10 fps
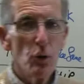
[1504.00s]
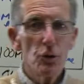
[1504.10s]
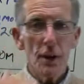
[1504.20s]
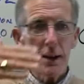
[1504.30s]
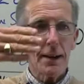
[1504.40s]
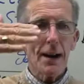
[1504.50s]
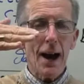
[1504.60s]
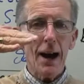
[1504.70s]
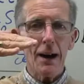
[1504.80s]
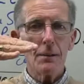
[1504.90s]
selling it
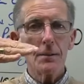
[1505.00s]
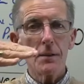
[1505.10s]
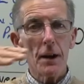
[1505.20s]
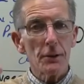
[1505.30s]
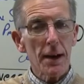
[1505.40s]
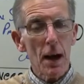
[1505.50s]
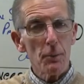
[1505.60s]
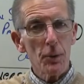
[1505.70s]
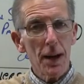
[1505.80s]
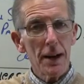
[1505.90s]
high. That's a
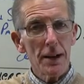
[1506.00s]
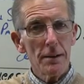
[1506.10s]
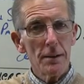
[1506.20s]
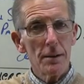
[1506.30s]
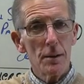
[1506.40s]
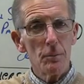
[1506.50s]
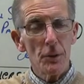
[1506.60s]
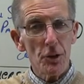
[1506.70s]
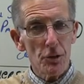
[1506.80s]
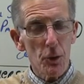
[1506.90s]
capital gain,
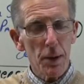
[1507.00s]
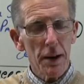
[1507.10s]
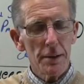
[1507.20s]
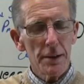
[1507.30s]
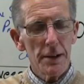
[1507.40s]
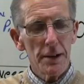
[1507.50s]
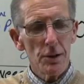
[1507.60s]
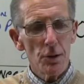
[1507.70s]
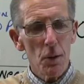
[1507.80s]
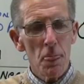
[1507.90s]
but there's no
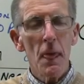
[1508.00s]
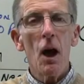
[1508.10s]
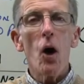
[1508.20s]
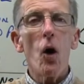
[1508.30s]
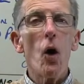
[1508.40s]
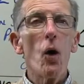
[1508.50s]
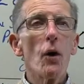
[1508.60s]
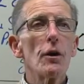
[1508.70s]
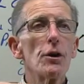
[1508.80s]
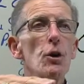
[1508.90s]
guarantees.
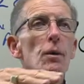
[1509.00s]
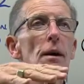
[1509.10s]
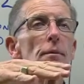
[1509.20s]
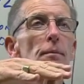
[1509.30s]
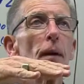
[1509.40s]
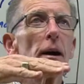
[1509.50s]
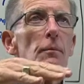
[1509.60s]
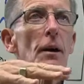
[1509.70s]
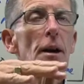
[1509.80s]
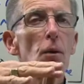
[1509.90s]
Or you can make
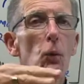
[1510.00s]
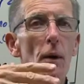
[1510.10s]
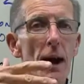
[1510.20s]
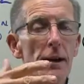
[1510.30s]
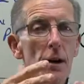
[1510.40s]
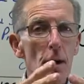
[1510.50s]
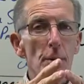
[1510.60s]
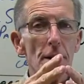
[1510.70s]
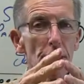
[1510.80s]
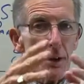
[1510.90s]
money when a
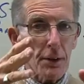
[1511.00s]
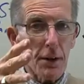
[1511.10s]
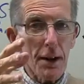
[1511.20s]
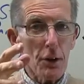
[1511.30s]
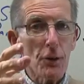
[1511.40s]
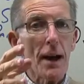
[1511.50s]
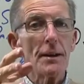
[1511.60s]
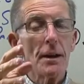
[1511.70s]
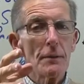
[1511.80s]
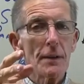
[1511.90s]
company declares a
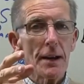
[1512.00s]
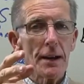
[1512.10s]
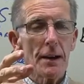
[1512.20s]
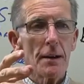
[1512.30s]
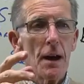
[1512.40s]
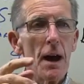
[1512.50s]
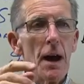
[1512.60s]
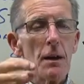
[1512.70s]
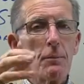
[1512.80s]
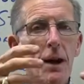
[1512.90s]
dividend
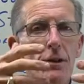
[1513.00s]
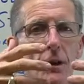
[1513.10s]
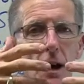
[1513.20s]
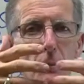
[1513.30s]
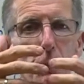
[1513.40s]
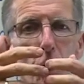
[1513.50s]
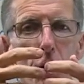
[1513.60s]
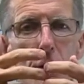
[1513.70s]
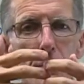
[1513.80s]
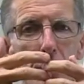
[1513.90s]
and pays out a
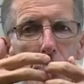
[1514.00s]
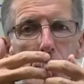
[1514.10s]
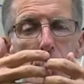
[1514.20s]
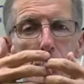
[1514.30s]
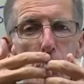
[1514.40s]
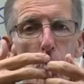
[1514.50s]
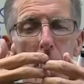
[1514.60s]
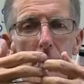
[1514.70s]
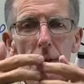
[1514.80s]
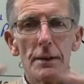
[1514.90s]
part of its
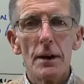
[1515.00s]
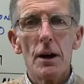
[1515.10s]
profit